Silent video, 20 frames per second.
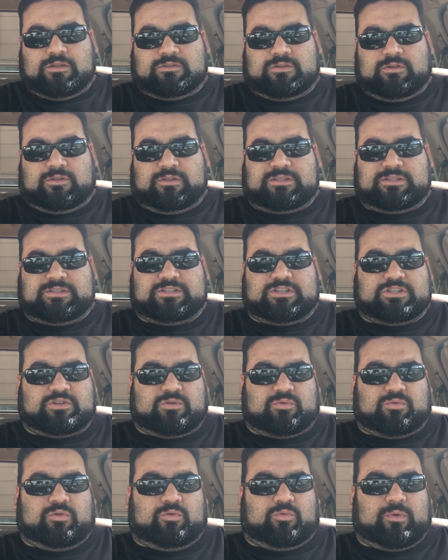So this is just
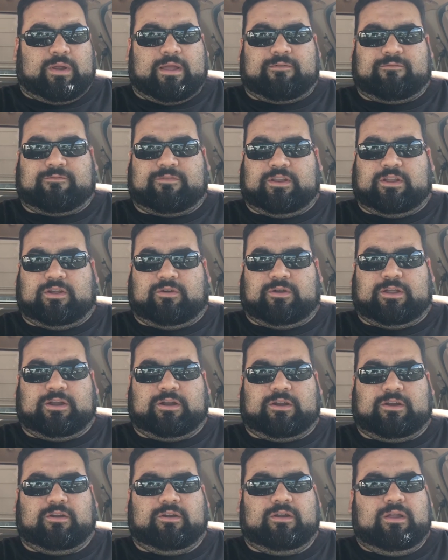a little rant video
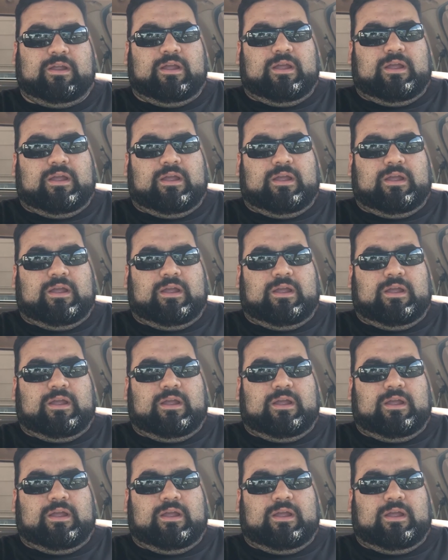here